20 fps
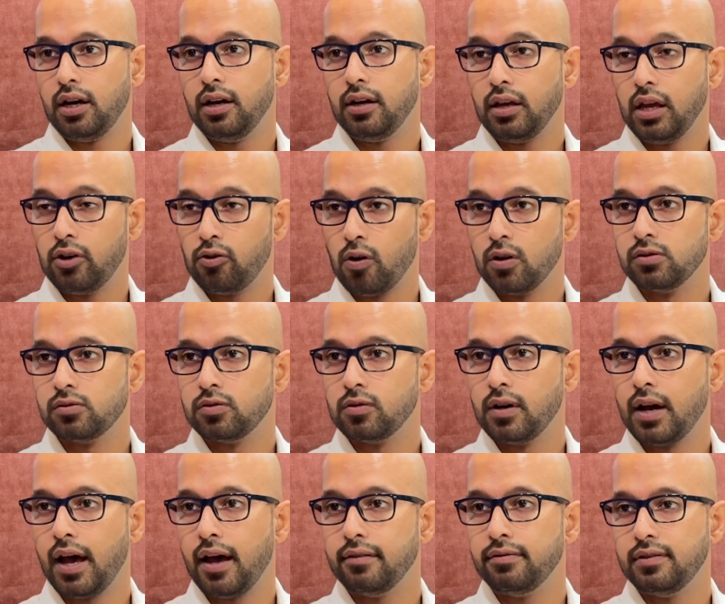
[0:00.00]
it also
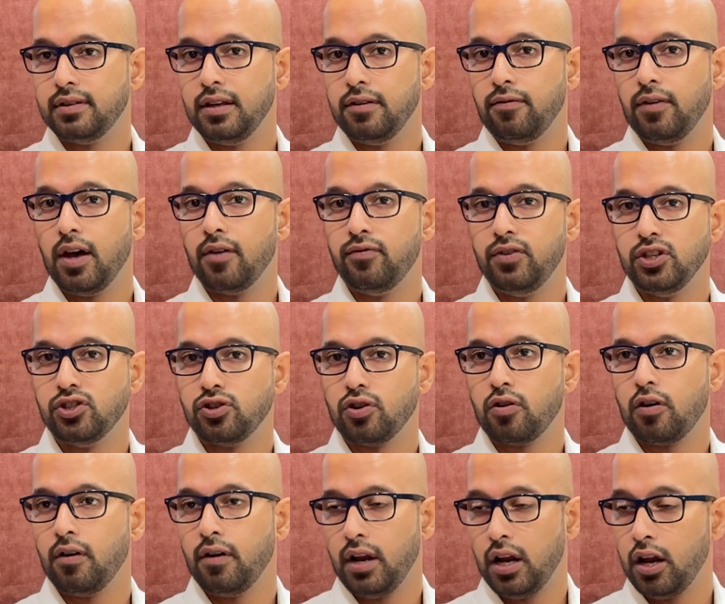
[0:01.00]
has the feature
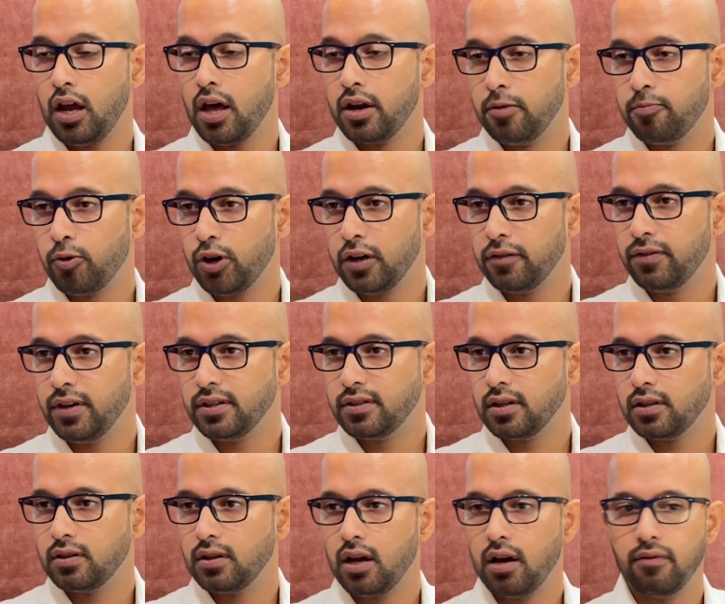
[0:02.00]
or reporting
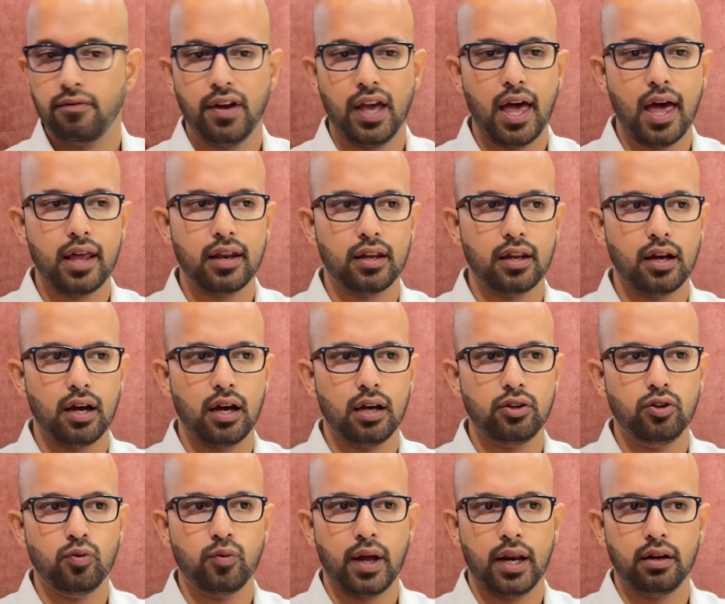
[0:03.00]
features where
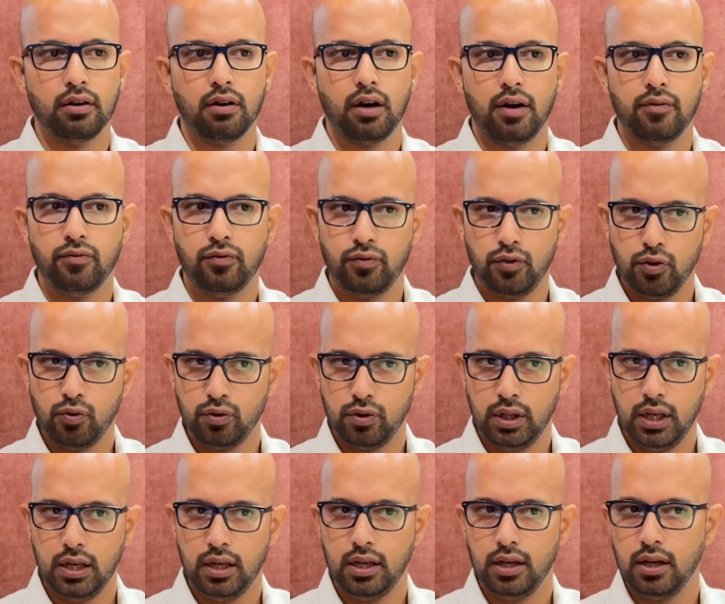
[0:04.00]
you can view
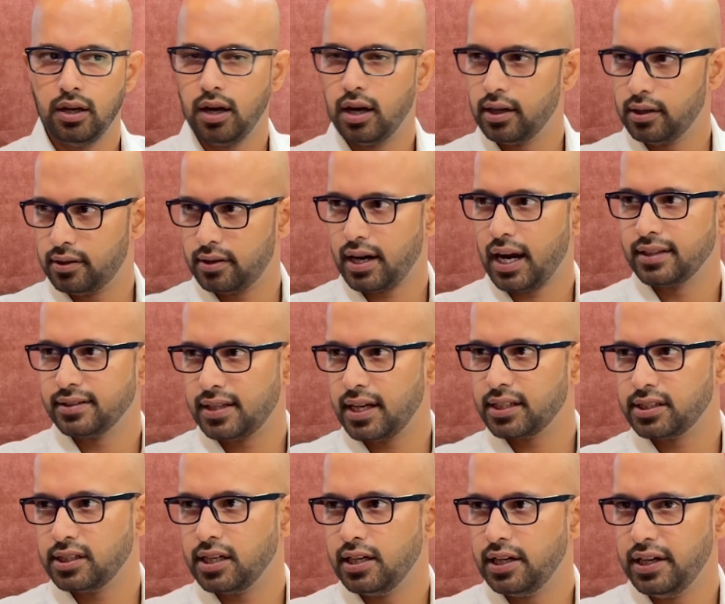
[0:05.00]
the
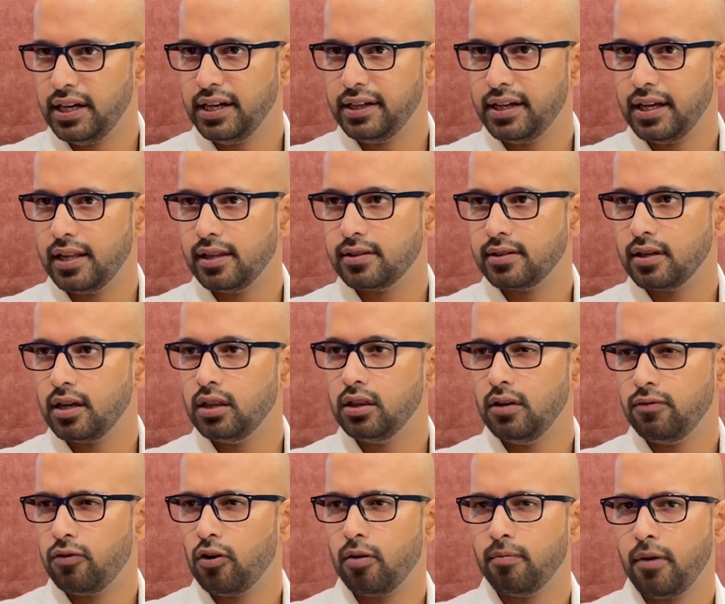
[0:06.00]
transactional details in the
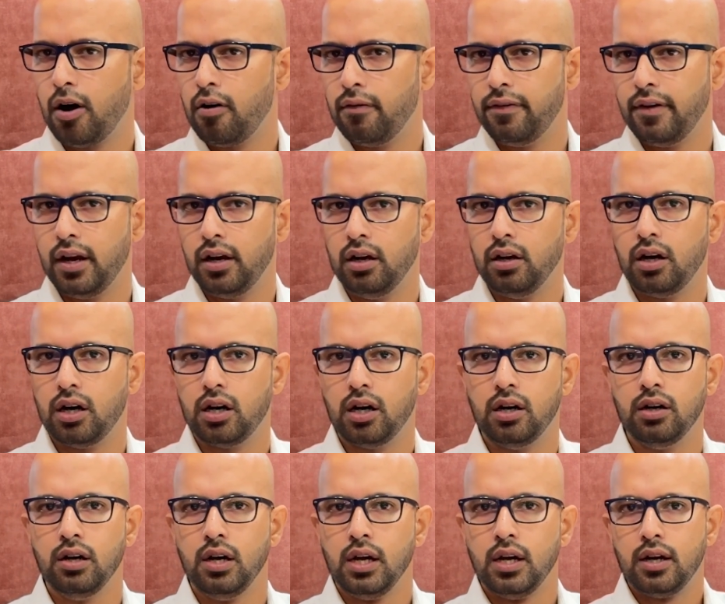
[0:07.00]
form of
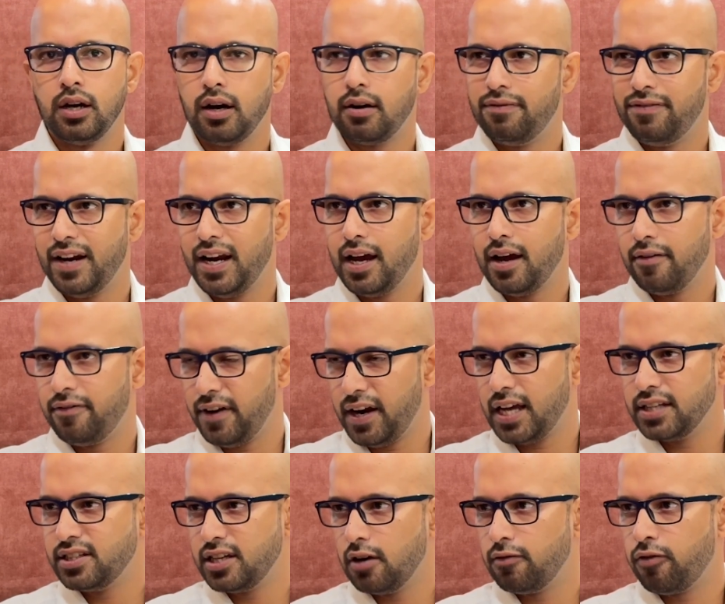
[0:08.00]
a
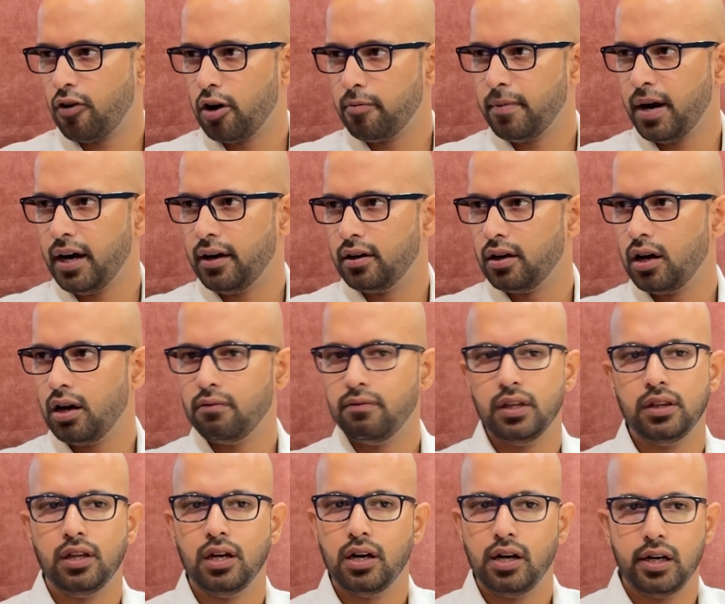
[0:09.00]
financial format
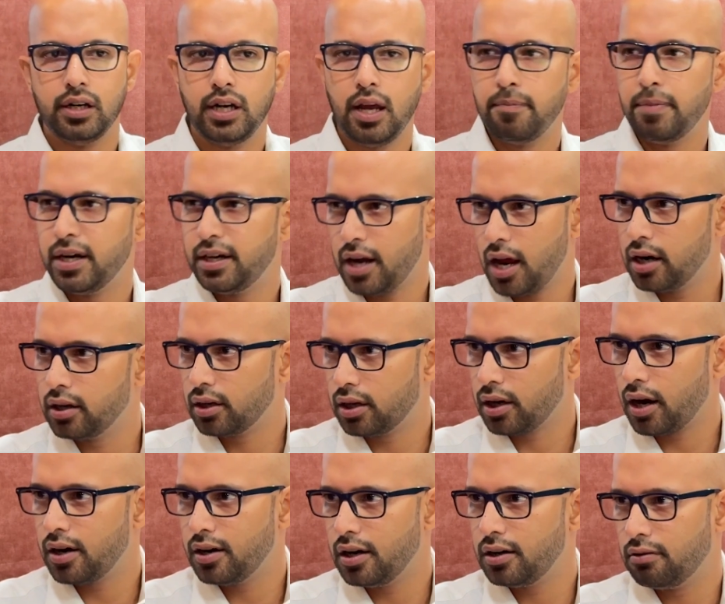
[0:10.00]
with the debit and
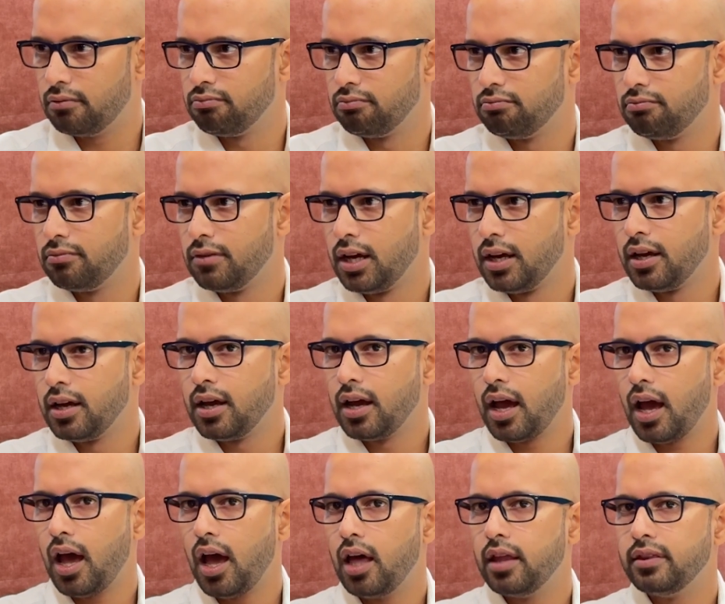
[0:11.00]
credit.
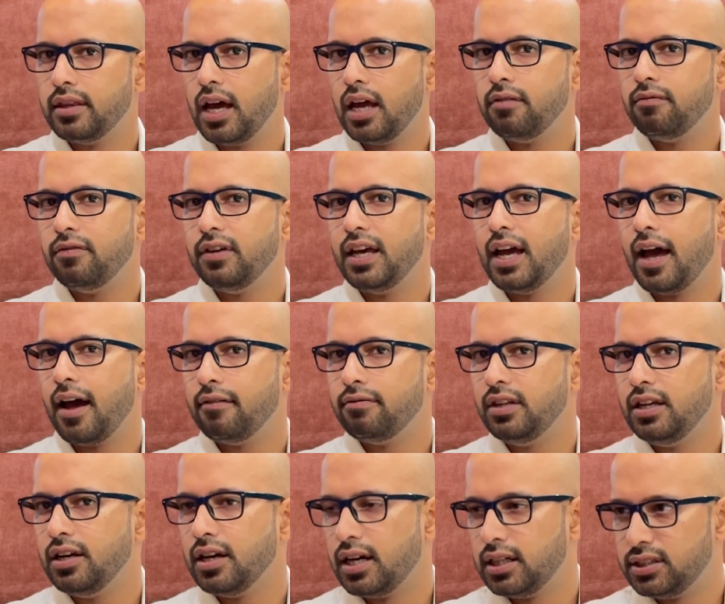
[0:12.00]
And then we have
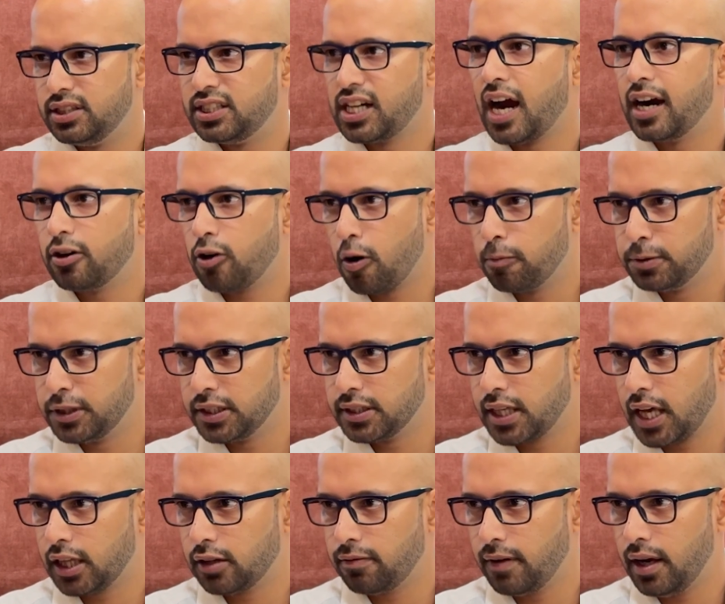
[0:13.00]
the chart options
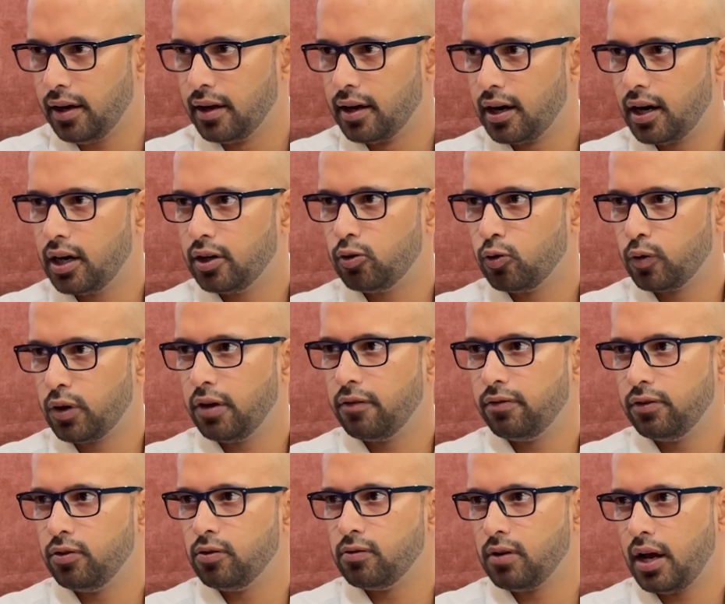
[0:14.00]
as well to give
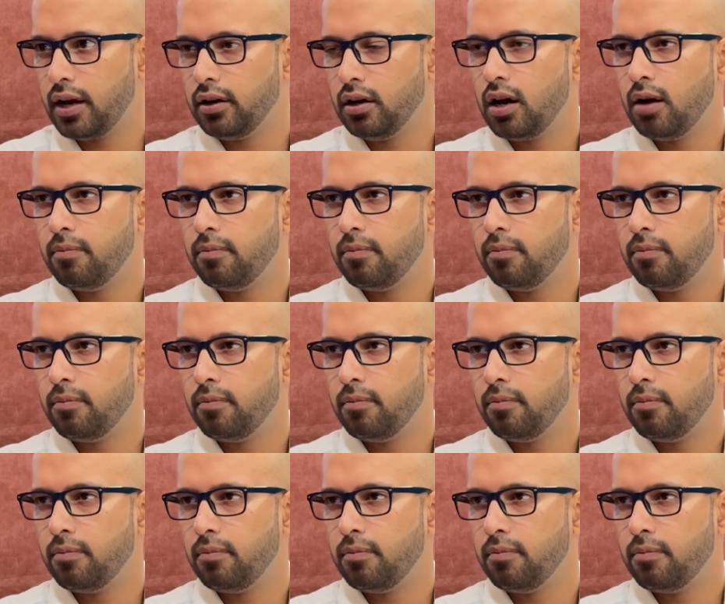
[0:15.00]
you a